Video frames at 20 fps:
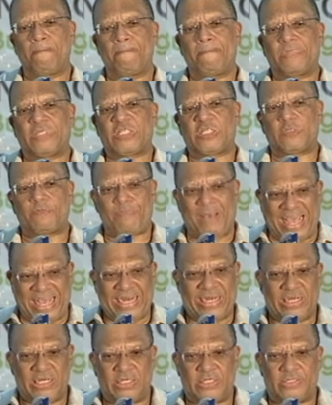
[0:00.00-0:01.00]

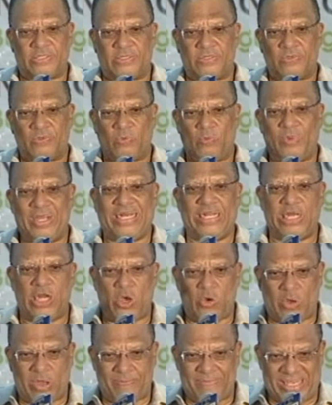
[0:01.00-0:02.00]
spend within
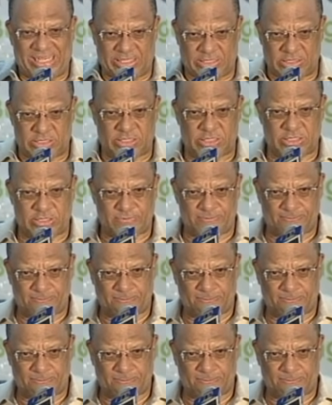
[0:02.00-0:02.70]
our means.